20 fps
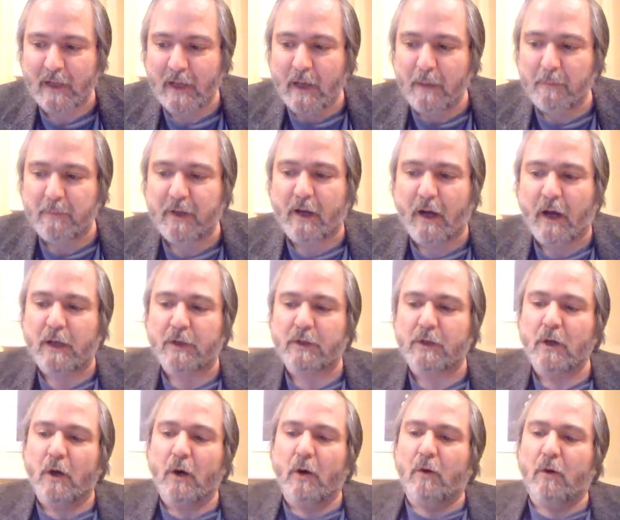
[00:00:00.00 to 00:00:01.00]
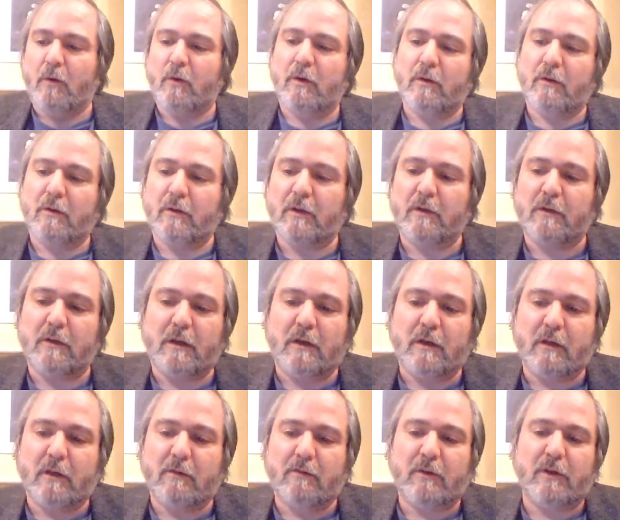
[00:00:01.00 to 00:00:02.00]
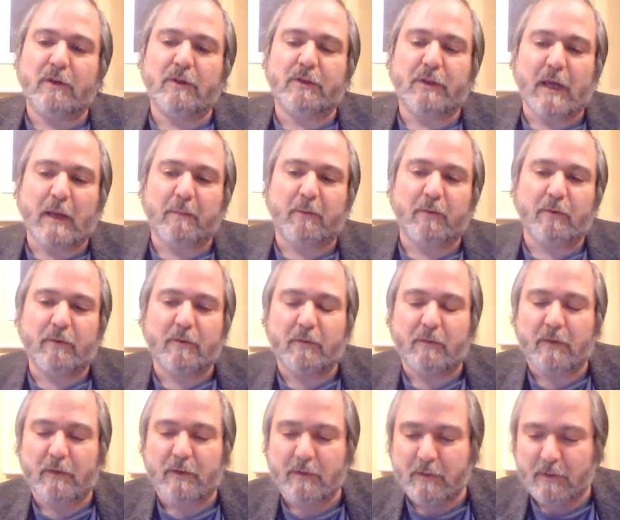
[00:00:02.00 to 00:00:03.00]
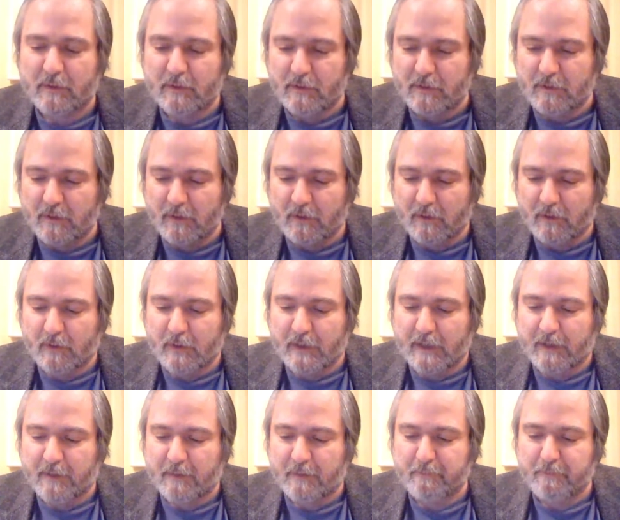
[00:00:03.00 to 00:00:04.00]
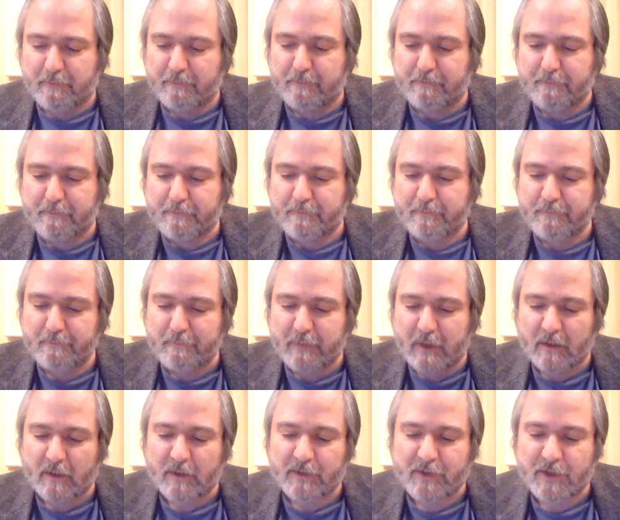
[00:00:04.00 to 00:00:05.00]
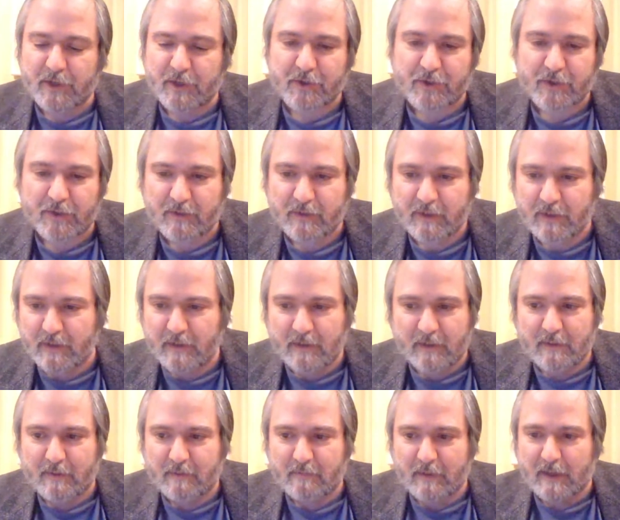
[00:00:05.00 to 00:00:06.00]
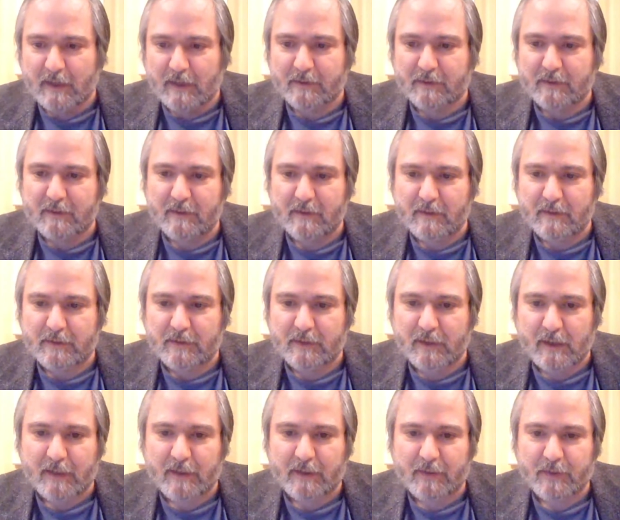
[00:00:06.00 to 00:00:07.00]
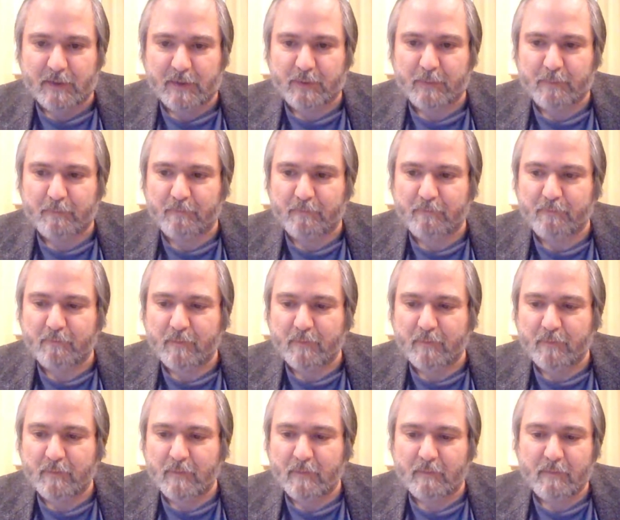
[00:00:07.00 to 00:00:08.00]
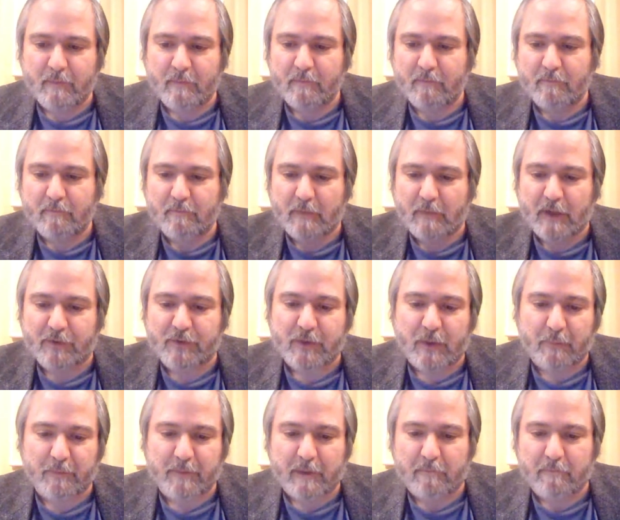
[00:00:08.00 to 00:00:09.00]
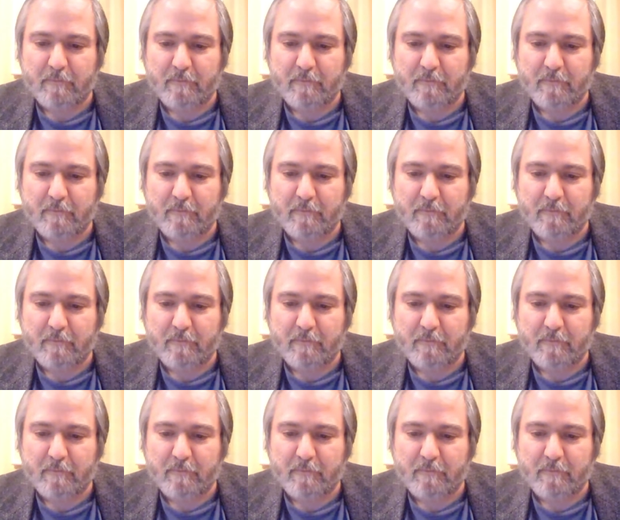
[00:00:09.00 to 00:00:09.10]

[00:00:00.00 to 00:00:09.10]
because uh, I'll give you an example uh, with uh, you know a politician asking a scientist about something